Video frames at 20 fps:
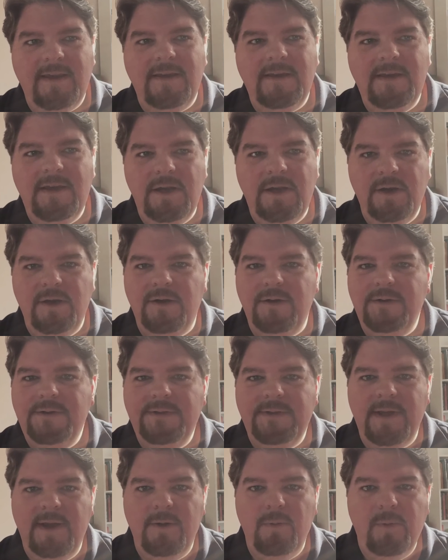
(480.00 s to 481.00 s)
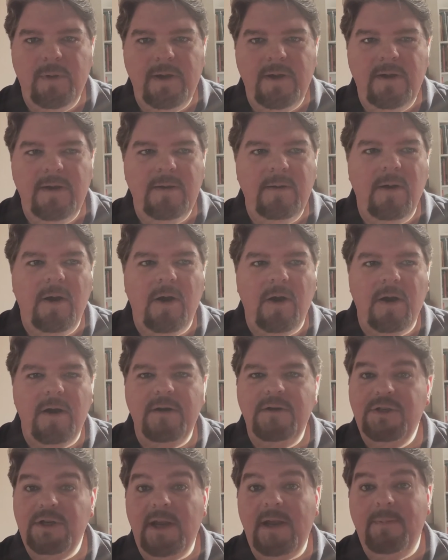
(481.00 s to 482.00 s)
years that we are
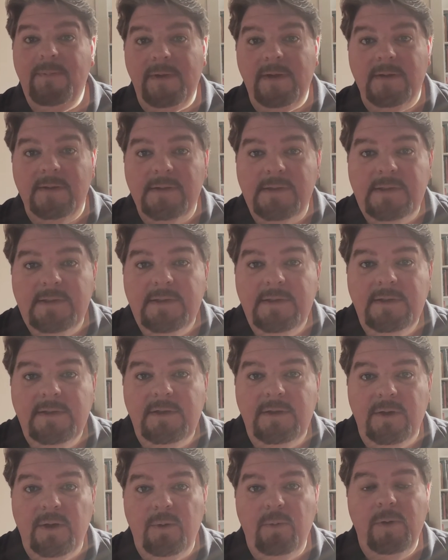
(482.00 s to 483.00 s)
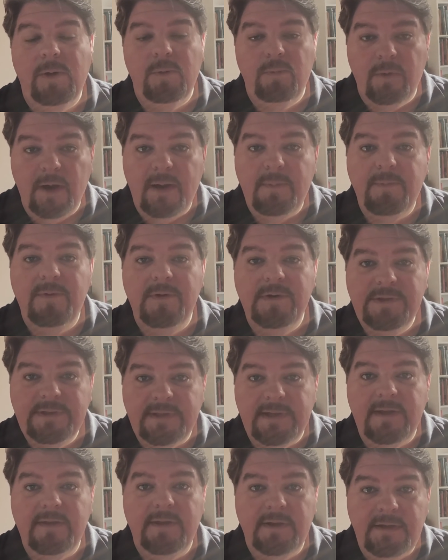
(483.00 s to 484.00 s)
champions. You know, we
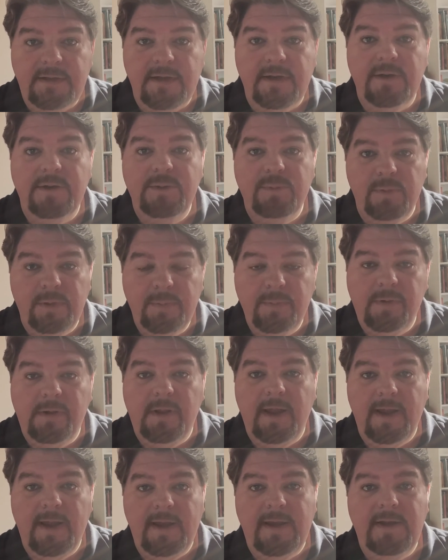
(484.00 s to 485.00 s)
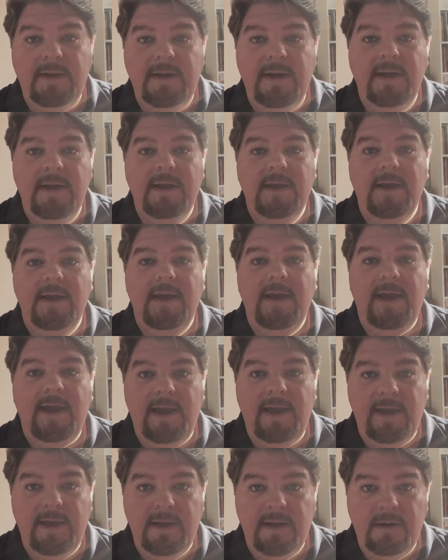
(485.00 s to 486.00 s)
represent the years we played
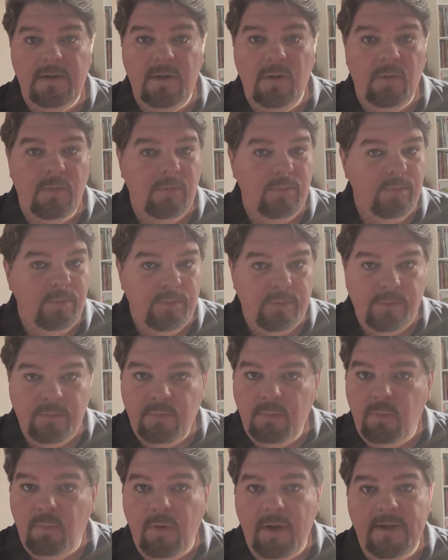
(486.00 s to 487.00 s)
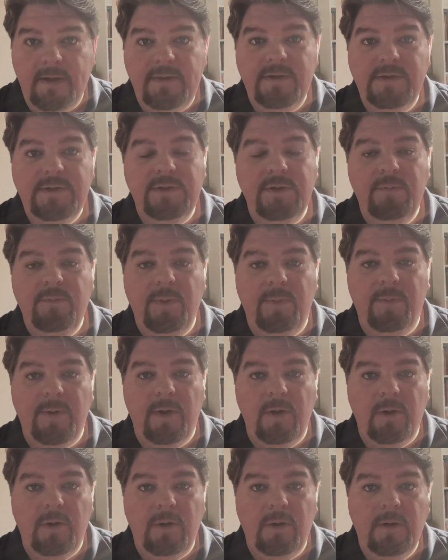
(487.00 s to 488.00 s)
and won the Super
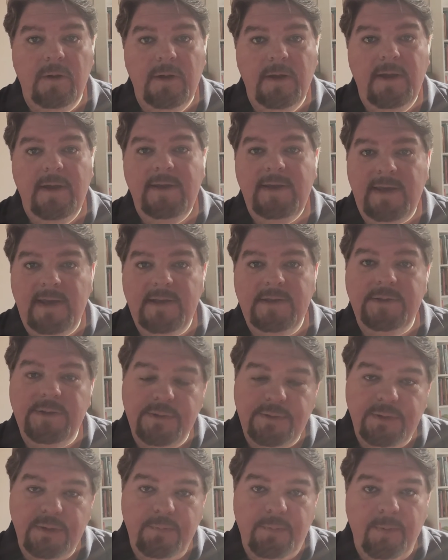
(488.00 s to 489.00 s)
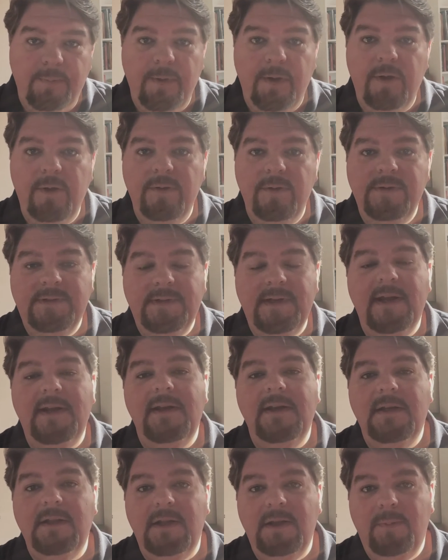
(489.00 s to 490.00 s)
Bowl. Yes, the Super Bowl is
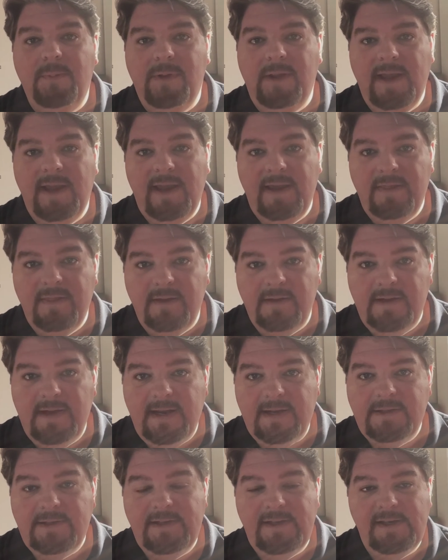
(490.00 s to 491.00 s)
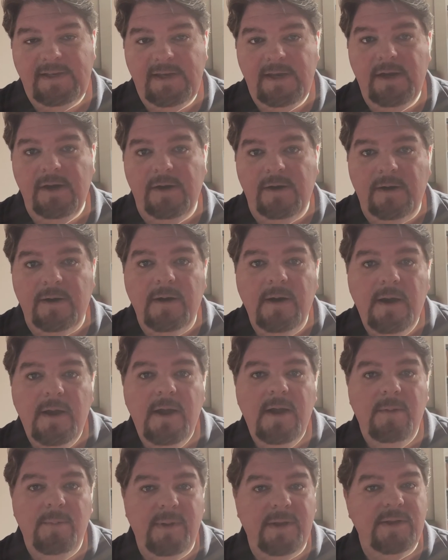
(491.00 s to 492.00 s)
technically played the next year,
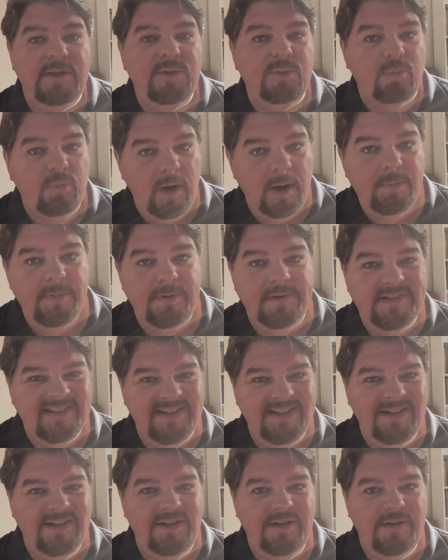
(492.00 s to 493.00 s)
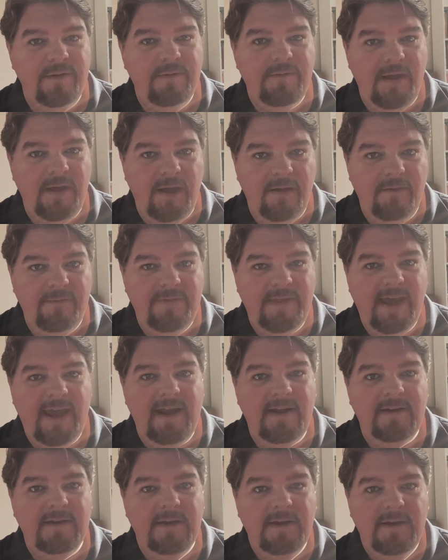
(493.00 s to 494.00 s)
but it's representative of
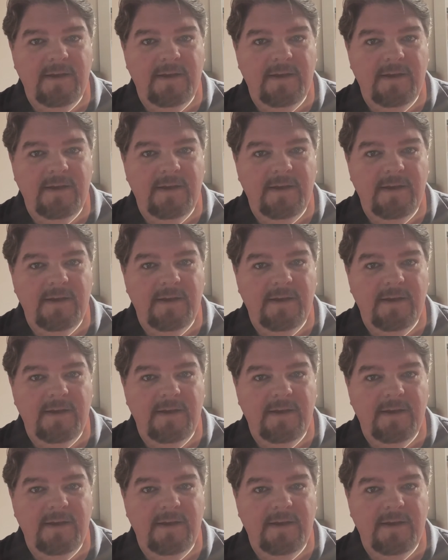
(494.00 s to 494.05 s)
that